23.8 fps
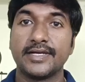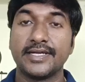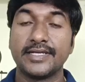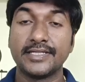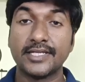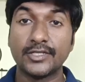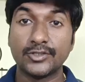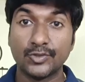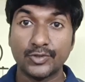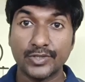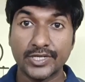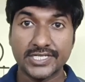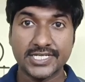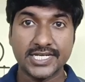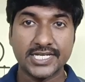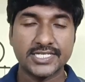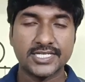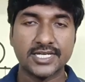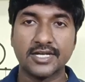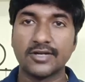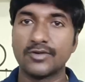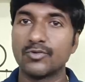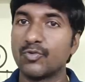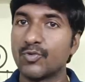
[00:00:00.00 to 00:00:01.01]
In the today's
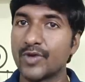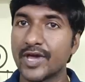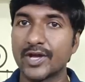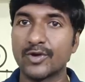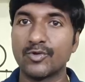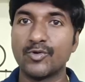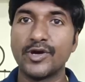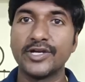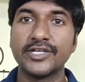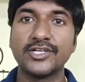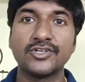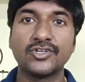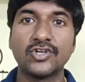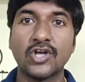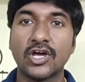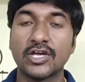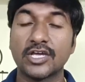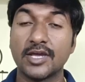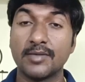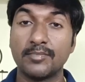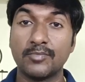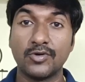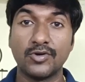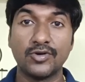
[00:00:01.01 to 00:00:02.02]
session, we are going to
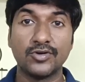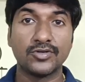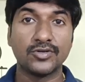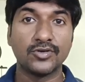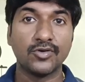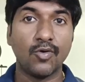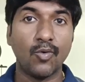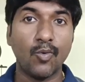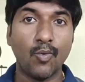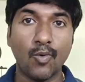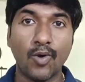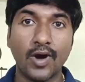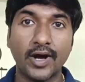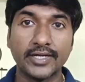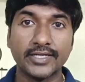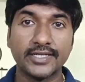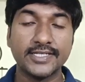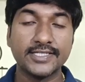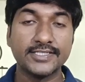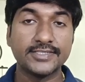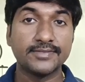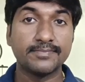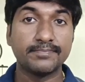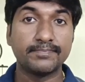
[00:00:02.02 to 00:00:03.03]
talk about what
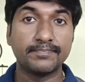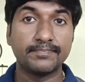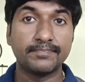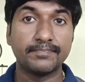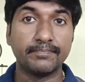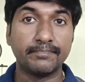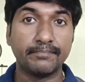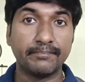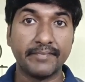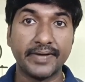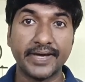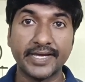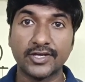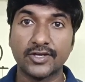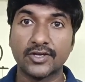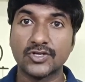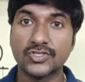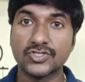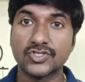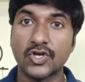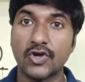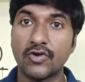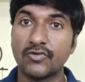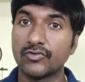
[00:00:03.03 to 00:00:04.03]
is
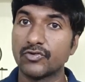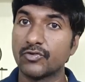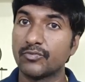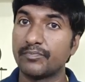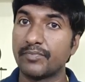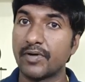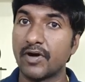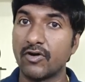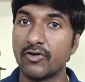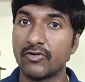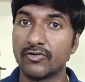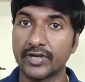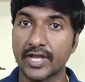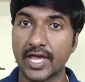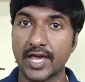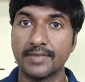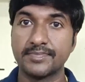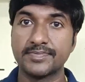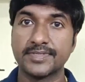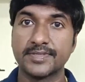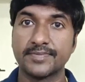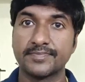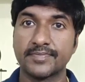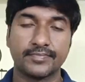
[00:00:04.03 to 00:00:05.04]
Microsoft Power
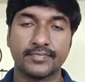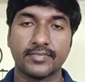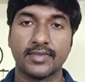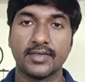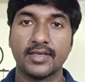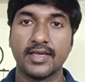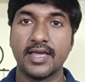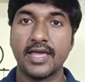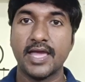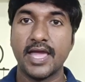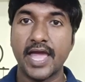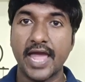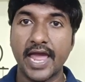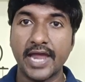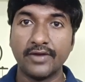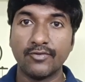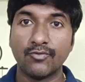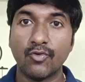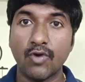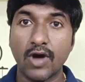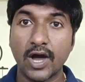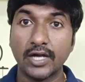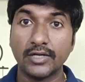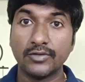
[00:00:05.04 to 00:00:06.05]
Apps
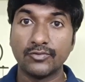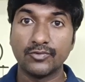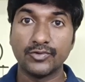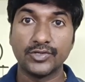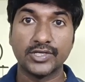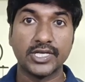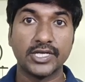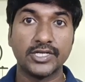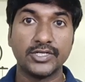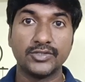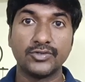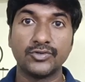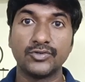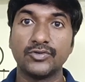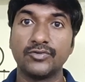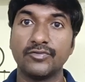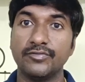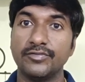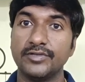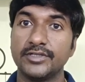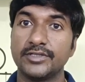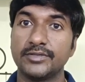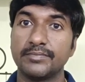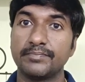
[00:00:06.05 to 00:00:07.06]
and what we can
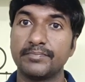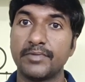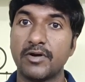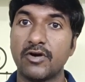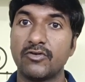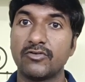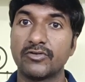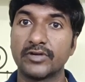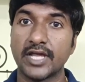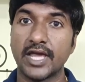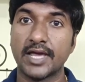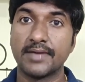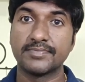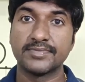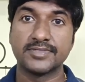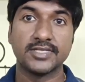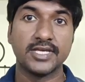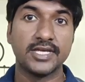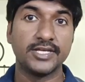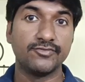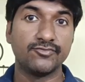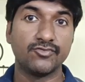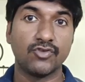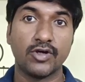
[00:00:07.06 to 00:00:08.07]
do with Power Apps
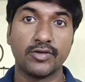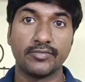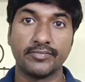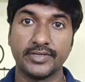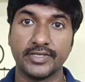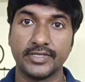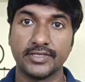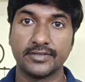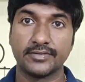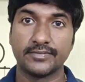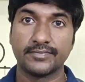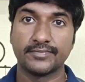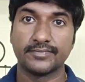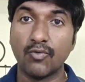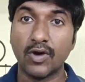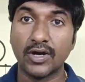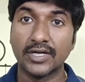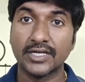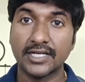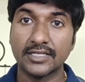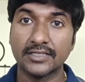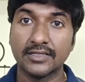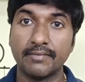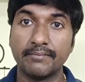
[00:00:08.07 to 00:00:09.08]
environment.
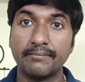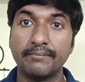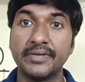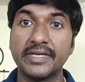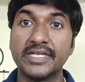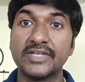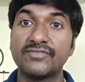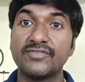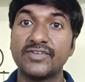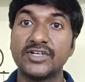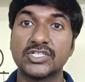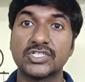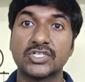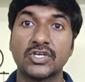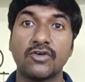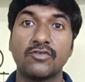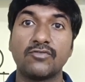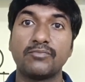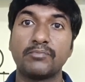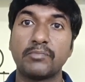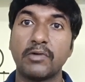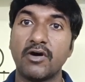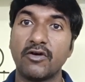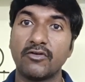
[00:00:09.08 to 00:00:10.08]
What are the benefits
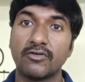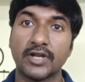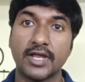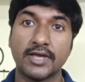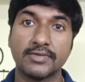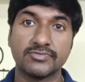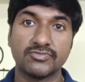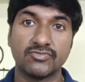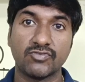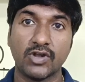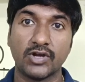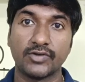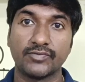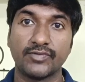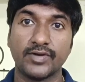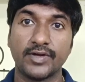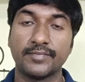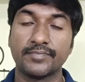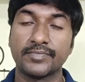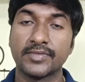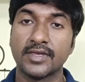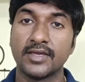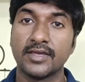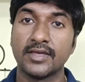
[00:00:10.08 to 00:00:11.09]
of Power Apps
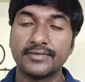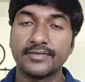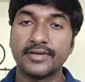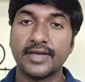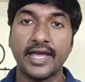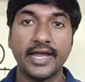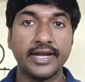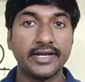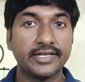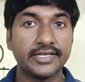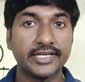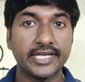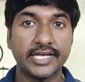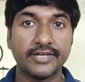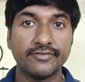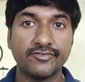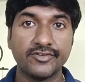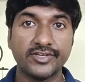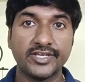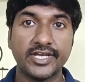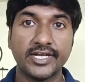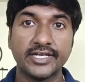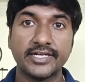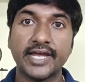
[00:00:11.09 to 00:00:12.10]
platform, and can
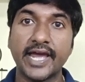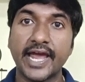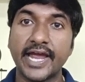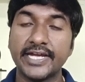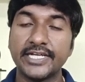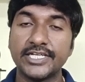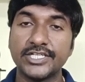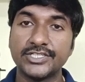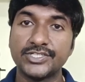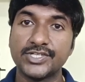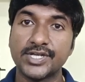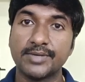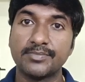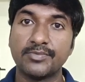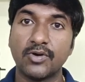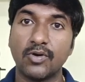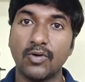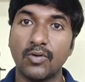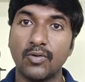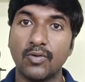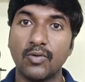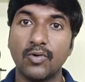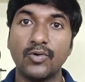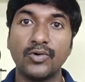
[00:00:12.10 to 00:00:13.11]
we get IT job
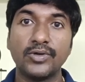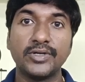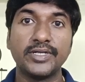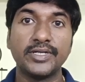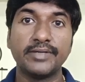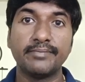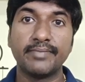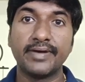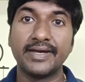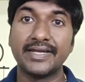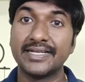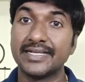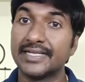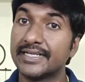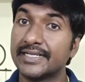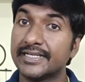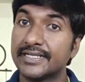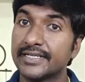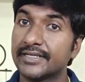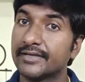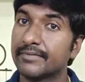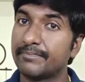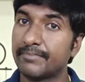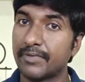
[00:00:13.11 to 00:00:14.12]
only by
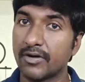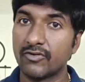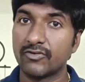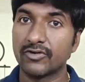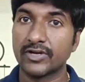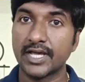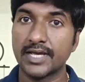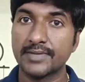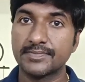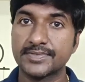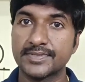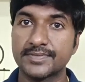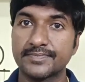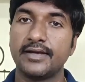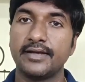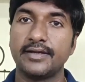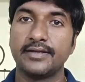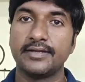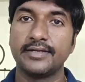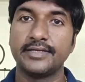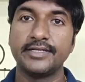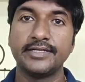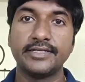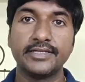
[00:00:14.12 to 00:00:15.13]
learning Power Apps?
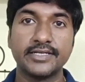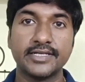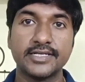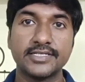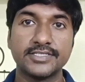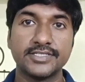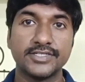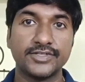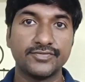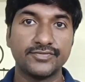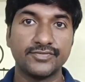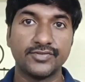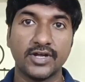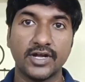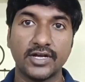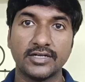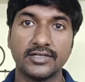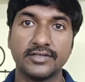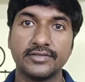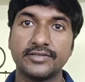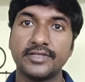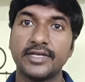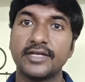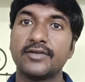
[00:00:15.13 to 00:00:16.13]
In case if
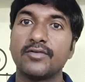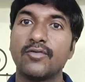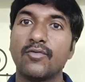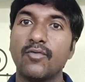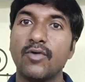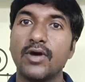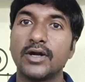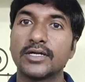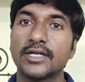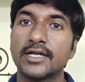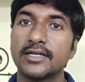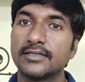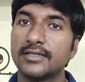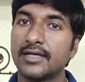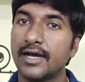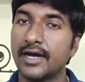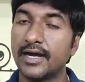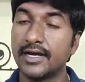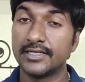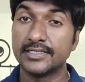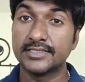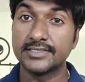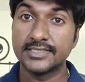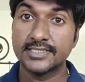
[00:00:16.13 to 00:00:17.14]
not, then what are the
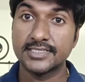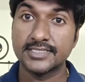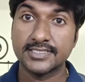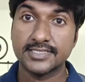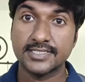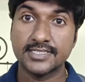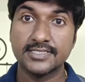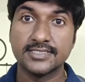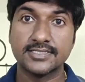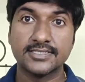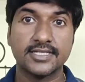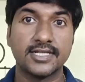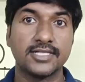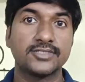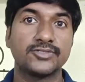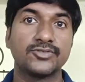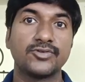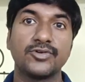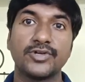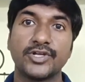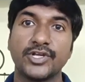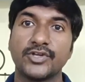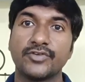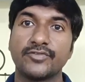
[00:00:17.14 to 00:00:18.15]
additional skills
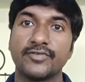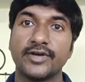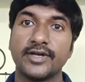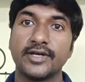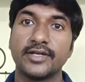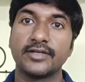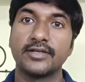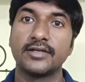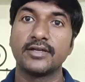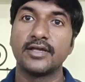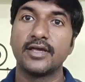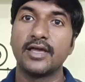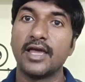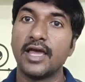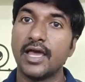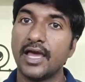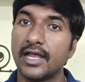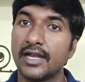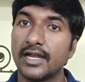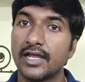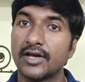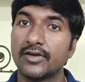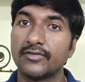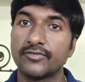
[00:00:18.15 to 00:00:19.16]
also required
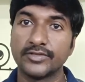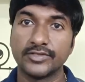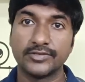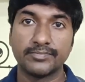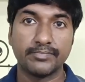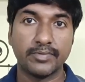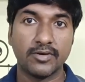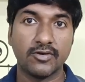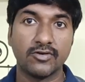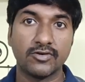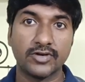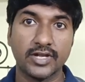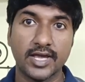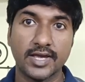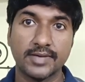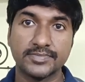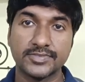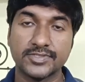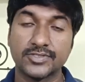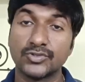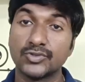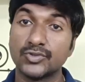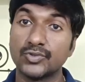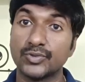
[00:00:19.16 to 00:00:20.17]
along with Power
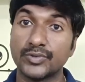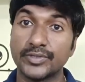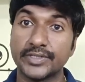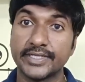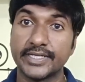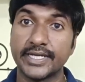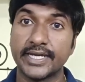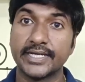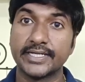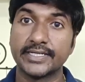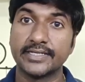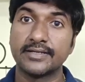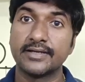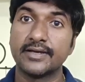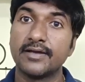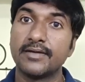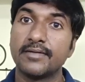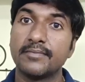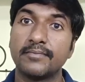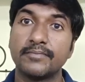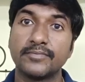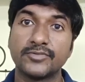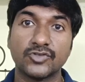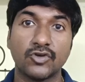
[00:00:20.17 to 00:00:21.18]
Apps to get
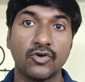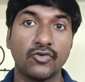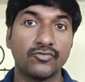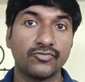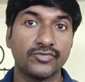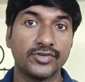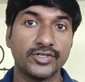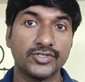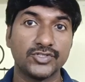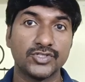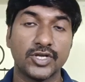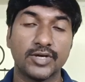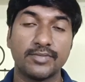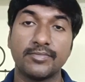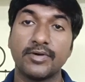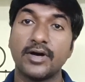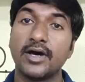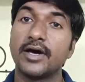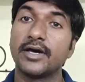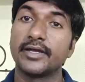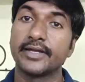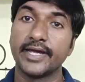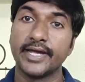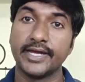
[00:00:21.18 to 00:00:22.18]
software job
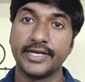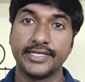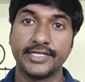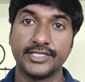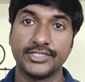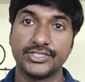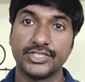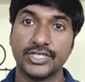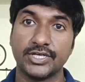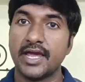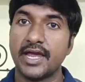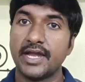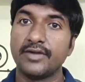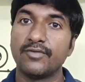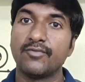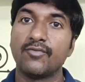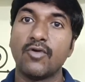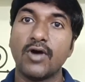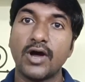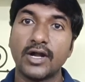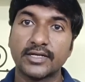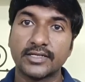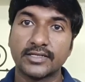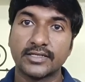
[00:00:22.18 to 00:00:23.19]
or IT job, and
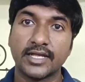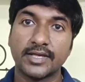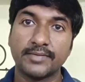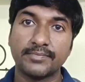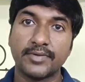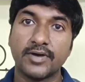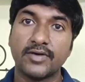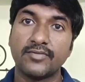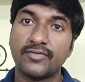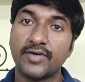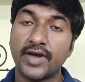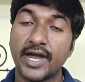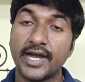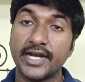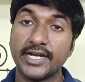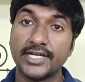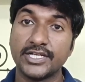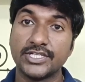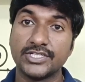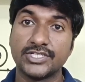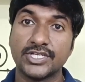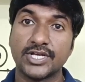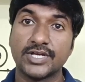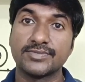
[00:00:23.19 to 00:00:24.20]
what type of
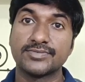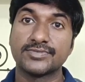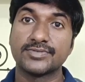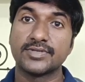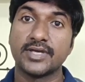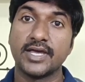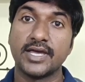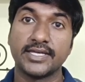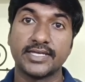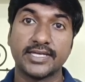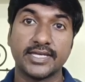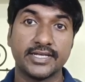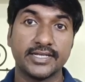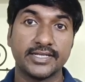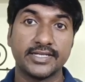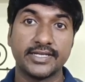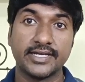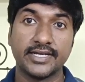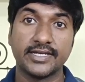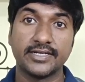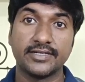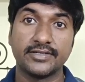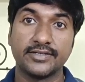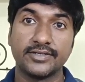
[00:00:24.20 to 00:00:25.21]
IT jobs I can
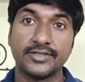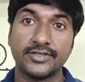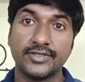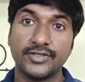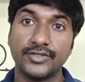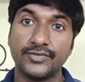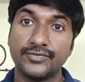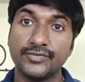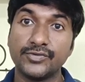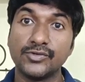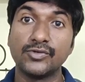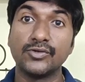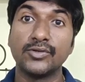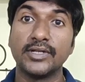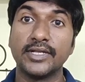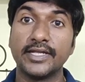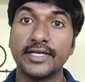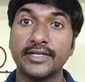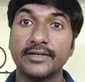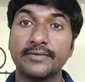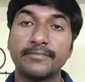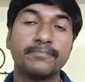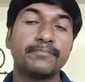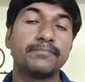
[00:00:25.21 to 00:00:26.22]
get if you
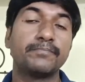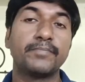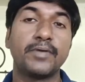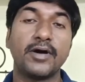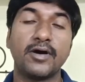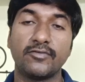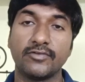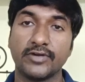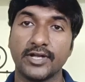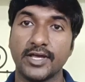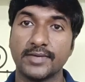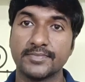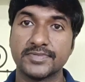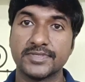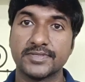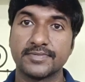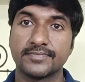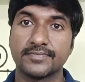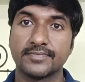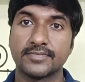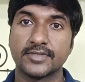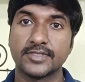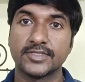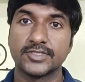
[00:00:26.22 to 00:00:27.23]
learn Power Apps?
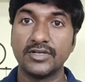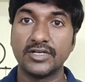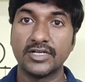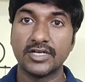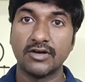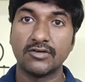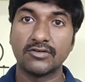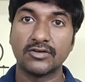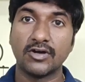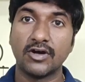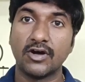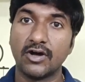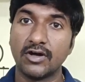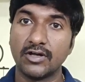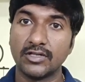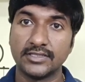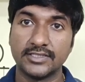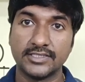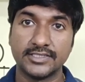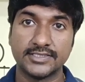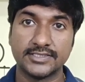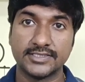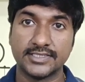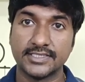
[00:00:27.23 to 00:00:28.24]
So cover
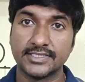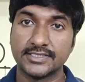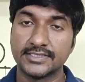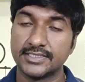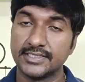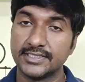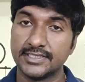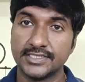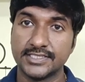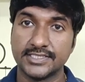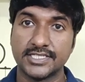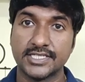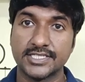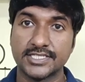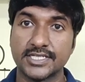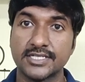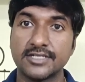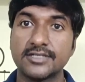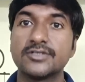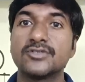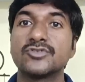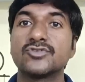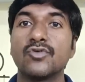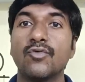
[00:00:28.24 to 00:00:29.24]
all these things in this
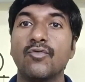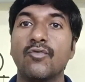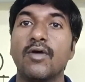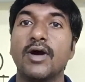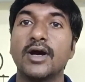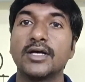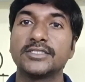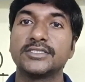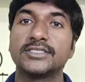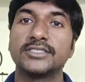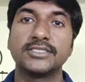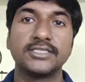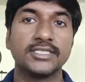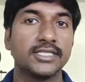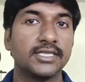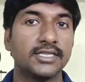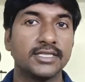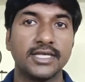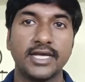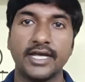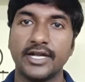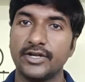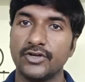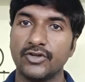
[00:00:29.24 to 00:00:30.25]
session, so watch
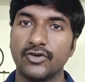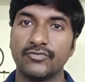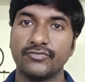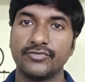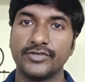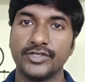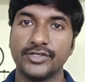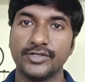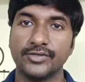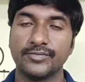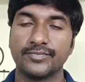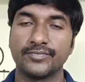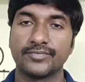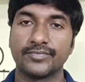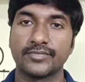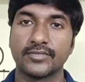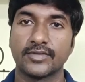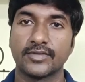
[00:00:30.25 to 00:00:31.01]
till the end of video.